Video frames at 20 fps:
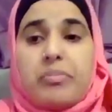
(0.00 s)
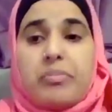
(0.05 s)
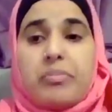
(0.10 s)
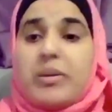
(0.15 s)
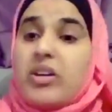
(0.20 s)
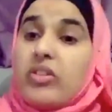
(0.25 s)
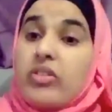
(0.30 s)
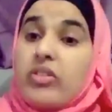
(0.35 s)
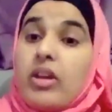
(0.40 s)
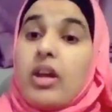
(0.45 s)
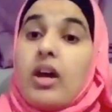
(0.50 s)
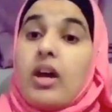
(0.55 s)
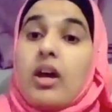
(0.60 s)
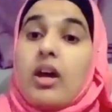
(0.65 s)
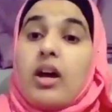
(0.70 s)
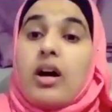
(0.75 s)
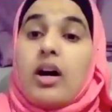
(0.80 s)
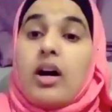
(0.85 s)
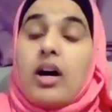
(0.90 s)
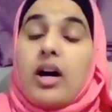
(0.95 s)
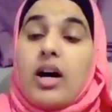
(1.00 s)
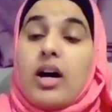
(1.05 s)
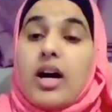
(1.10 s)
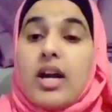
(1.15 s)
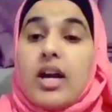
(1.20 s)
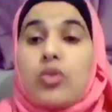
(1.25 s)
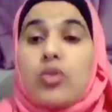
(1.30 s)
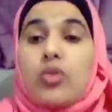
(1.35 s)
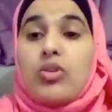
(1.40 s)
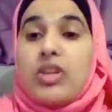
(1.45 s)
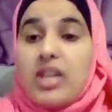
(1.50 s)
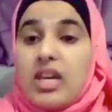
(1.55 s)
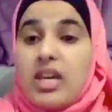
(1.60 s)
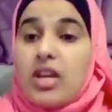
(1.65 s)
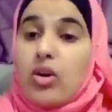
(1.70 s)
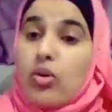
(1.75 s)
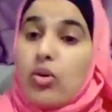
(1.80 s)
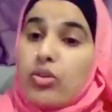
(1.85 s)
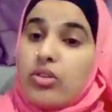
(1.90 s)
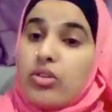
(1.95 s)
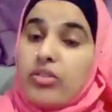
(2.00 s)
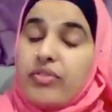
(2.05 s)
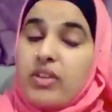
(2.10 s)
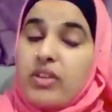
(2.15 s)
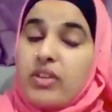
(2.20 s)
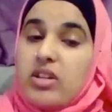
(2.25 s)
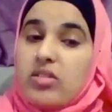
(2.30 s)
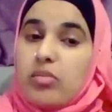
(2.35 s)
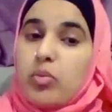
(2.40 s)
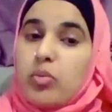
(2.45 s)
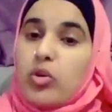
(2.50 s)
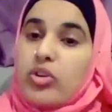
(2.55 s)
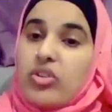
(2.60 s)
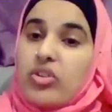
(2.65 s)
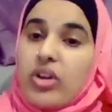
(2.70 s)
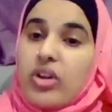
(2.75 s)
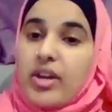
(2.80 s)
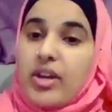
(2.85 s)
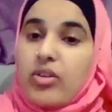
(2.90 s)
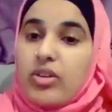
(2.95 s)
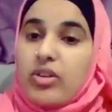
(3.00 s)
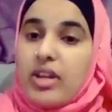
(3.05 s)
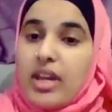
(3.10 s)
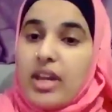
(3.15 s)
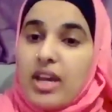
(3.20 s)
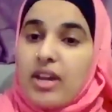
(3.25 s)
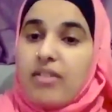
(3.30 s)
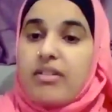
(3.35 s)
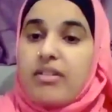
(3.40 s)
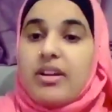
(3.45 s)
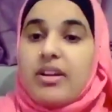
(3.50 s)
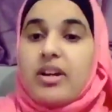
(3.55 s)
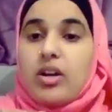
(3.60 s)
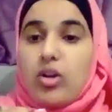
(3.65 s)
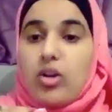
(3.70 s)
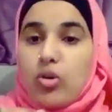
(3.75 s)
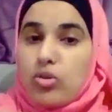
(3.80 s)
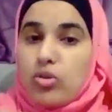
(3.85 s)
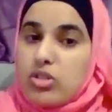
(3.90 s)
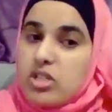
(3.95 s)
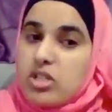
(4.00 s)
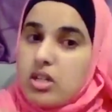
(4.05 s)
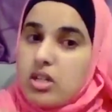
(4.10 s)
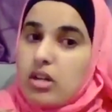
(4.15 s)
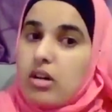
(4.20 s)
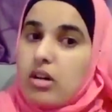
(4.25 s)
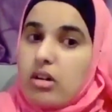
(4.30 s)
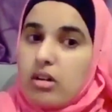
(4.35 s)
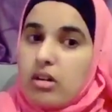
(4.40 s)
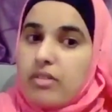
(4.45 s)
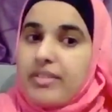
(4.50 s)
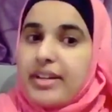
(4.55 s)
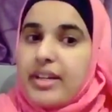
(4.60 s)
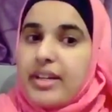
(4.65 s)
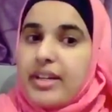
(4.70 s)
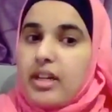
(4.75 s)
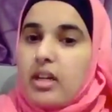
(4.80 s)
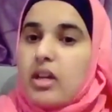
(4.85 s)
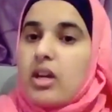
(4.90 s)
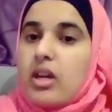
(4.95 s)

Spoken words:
Because I could hear on the fetal monitor, I could hear a constant heart rate.